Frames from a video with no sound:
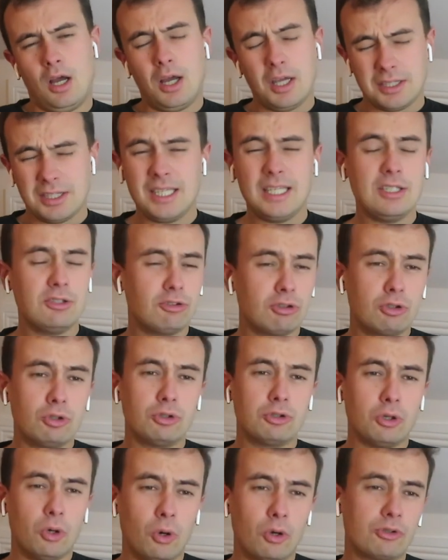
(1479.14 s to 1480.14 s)
I think he's a
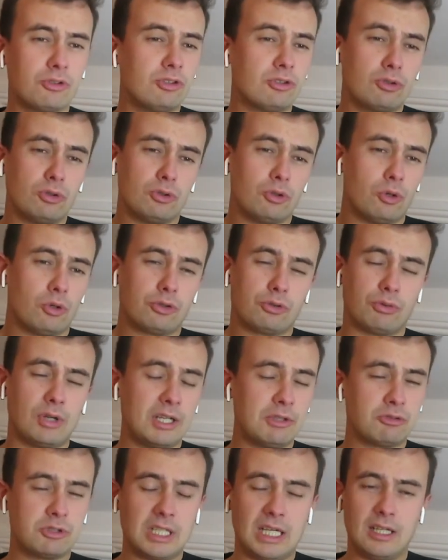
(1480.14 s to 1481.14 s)
good horse. He's a good horse
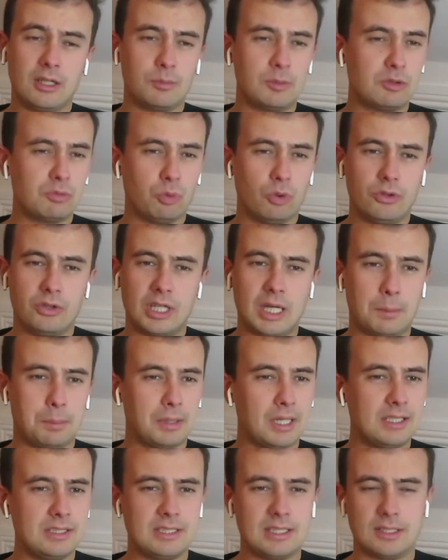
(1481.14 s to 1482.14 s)
around Cheltenham. He's won there
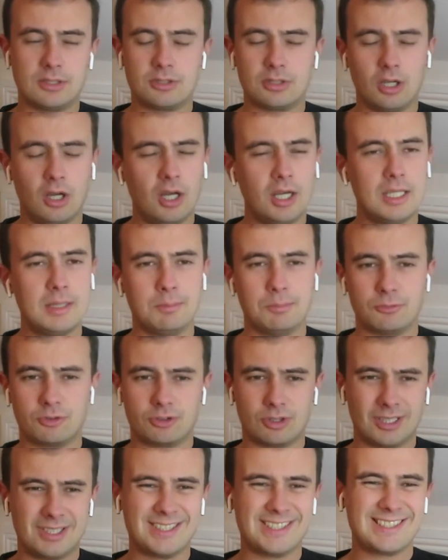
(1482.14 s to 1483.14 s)
plenty of
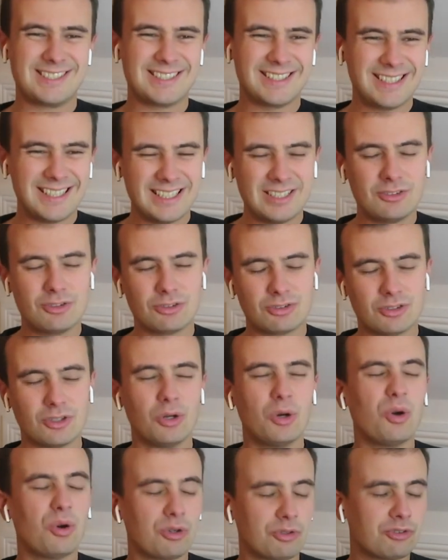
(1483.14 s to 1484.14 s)
times, and he's just
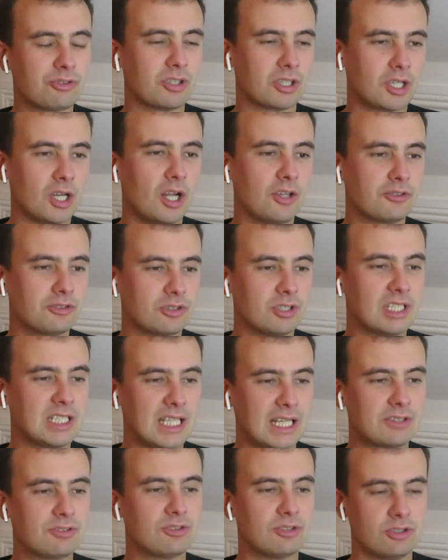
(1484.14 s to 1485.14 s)
a horse that constantly
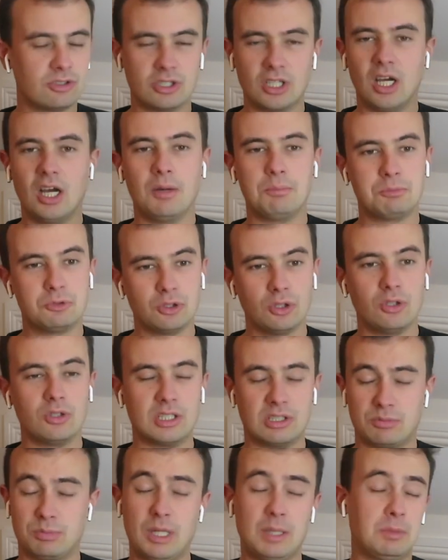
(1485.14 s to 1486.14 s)
gets the job
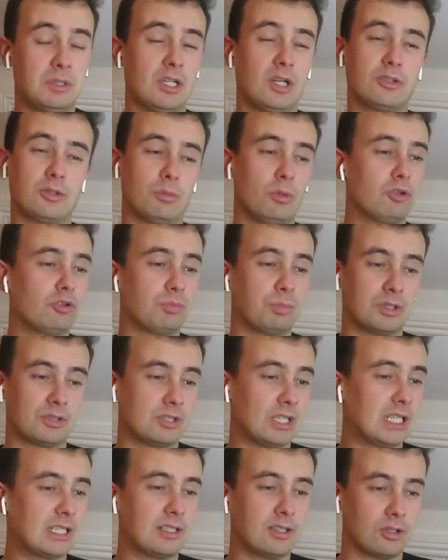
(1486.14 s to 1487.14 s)
done. He's maybe not the most
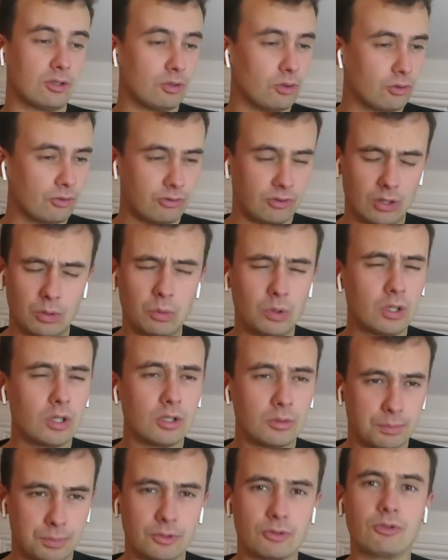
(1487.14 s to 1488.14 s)
spectacular horse in the
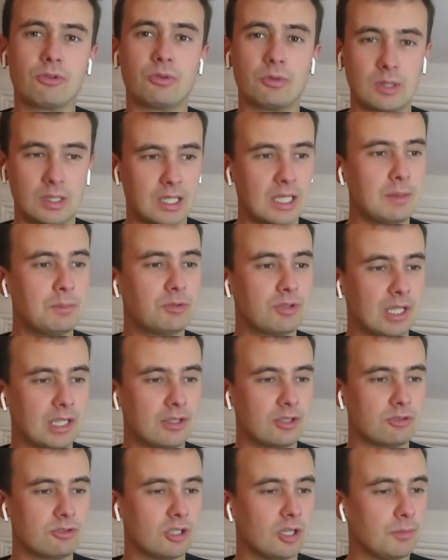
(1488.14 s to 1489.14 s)
world, but he keeps
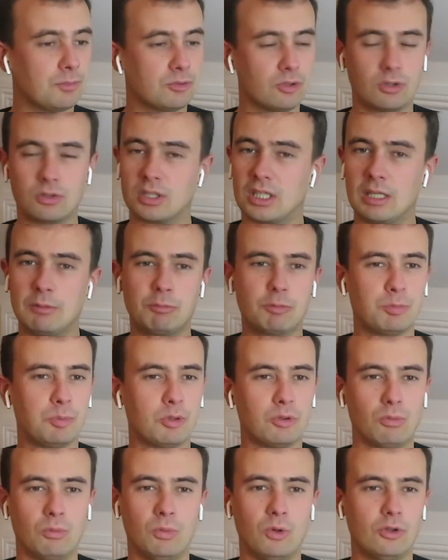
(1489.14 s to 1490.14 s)
getting the job done, keeps
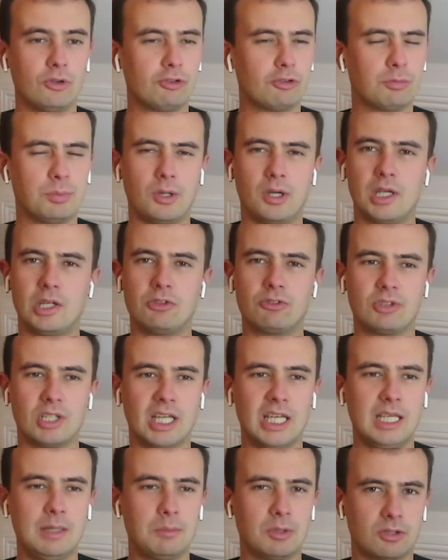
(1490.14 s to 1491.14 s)
putting ones by his
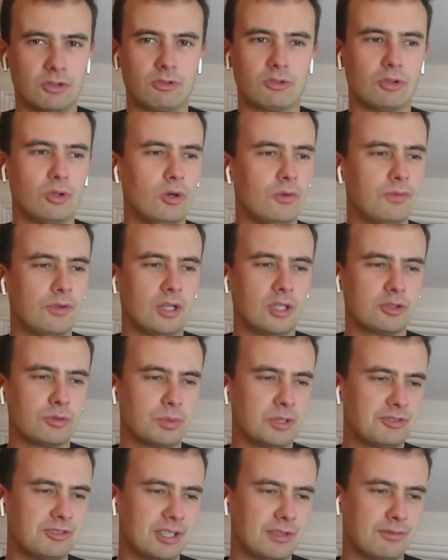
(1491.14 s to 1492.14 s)
name, and there's an awful lot
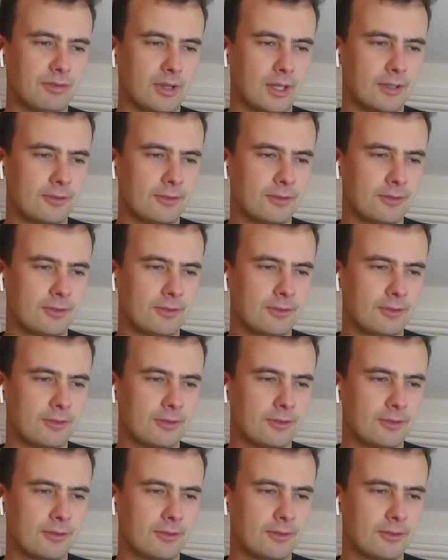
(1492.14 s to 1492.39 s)
to be said for